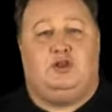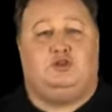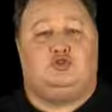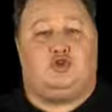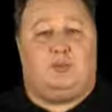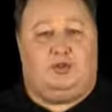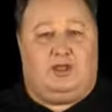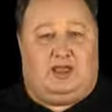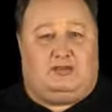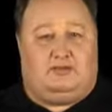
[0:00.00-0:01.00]
Trouble
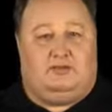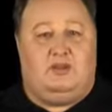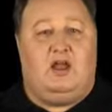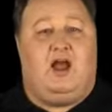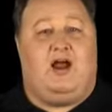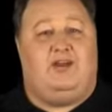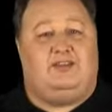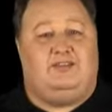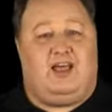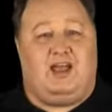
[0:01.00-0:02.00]
hands are
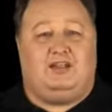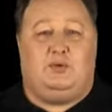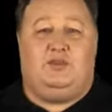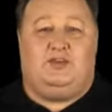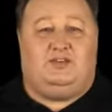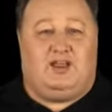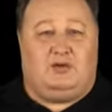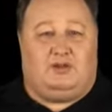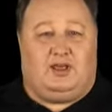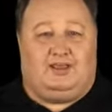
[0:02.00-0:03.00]
exactly what they
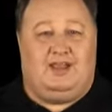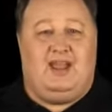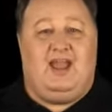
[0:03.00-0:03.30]
sound like.